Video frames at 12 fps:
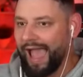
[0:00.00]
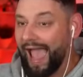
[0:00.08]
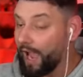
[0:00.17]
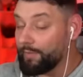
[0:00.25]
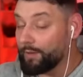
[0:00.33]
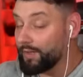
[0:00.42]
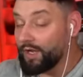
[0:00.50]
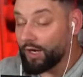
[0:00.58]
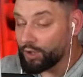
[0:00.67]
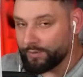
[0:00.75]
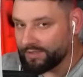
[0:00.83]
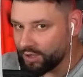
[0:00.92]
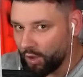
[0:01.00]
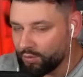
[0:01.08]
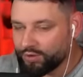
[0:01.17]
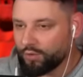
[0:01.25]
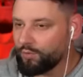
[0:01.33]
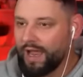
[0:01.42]
how many we got to do in
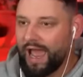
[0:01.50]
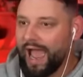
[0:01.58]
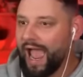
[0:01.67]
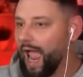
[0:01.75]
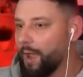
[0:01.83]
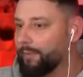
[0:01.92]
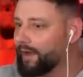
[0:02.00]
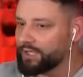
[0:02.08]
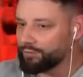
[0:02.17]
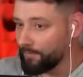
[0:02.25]
total, how many's